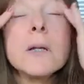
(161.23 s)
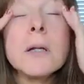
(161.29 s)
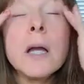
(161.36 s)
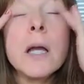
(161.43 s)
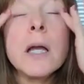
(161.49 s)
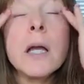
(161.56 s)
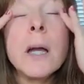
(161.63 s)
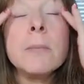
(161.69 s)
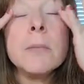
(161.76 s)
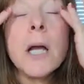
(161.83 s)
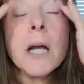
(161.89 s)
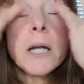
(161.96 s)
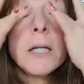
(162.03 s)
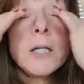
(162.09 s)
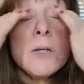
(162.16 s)
Okay, I'm
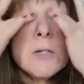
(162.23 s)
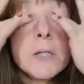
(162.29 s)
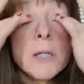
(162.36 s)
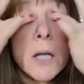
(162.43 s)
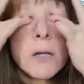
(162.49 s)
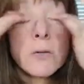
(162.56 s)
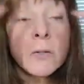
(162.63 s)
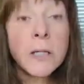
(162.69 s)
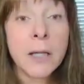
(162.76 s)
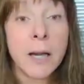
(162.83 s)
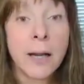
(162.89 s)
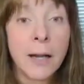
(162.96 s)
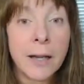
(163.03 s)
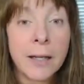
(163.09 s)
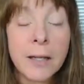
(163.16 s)
not going to use it under the
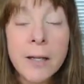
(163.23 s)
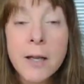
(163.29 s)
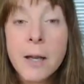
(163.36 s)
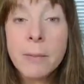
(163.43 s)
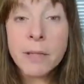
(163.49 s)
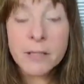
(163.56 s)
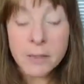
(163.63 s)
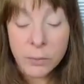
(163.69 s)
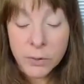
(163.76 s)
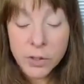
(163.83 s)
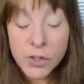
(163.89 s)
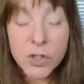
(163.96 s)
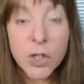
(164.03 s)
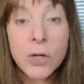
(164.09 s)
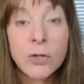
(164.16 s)
eye because I want
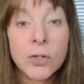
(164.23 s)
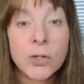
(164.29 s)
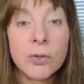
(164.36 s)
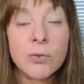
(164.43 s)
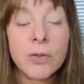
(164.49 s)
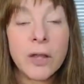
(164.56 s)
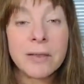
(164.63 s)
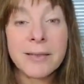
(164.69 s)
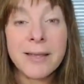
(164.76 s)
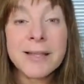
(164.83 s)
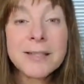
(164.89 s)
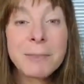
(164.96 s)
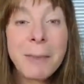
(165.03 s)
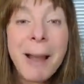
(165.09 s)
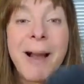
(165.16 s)
to show you that
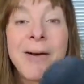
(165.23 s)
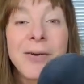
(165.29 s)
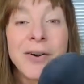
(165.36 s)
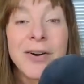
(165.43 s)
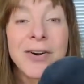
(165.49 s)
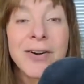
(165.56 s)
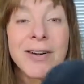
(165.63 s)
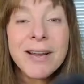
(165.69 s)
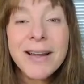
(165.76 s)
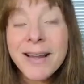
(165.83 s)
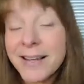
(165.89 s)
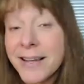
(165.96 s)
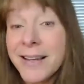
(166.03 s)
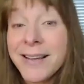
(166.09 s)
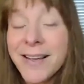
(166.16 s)
this powder
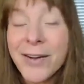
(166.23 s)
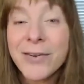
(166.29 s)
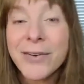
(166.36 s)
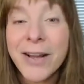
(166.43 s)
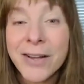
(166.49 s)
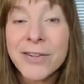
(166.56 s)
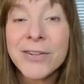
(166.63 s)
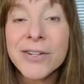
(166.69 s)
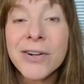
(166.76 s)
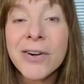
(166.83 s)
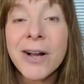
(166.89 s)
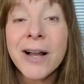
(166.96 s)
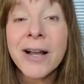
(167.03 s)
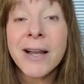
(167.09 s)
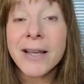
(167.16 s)
can go under your
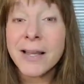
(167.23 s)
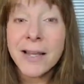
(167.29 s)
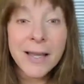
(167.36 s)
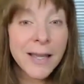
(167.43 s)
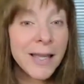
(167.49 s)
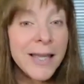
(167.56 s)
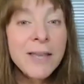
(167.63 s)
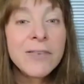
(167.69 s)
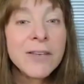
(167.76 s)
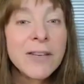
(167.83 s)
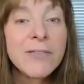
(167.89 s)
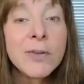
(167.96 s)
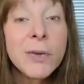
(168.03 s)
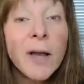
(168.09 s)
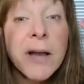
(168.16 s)
eye, even
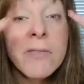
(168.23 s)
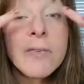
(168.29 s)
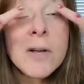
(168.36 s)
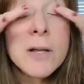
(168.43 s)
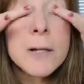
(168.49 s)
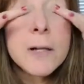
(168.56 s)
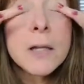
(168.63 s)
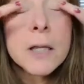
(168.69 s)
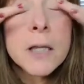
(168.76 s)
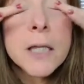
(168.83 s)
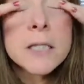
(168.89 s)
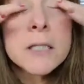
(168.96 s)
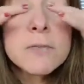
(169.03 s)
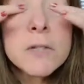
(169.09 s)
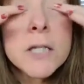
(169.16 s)
if you have
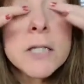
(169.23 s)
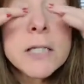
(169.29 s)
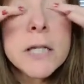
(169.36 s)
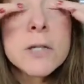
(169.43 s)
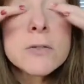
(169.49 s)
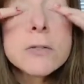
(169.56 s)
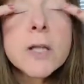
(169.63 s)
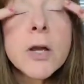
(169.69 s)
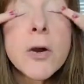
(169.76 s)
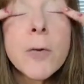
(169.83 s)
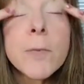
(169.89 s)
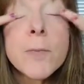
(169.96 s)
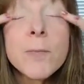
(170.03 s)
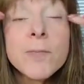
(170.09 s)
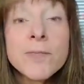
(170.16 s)
lots of details there.
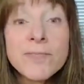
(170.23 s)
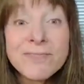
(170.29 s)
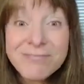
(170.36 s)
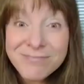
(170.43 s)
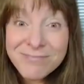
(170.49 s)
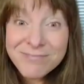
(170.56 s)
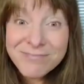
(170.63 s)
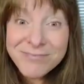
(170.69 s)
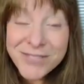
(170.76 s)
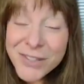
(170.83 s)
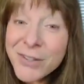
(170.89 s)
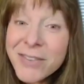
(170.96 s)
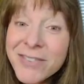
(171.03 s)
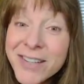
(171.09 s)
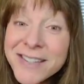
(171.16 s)

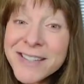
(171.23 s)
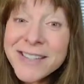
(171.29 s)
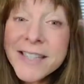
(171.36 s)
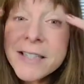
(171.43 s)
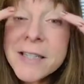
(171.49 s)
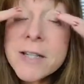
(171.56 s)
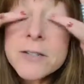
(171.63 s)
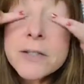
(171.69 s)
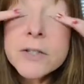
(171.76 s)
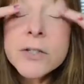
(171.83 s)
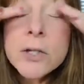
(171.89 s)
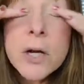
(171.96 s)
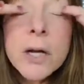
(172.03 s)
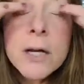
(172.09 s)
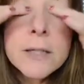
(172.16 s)
Do you have lots of details under
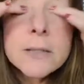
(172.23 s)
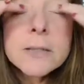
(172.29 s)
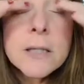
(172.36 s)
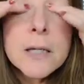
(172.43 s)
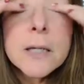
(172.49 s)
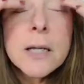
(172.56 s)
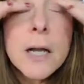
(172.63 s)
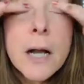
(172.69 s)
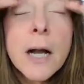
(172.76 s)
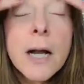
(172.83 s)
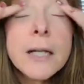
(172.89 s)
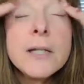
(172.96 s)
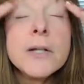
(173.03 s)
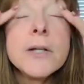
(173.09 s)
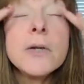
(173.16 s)
your eyes?
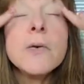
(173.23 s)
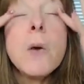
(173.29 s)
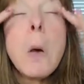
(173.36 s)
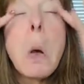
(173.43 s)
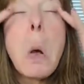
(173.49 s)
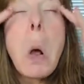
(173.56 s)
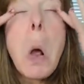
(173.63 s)
I do.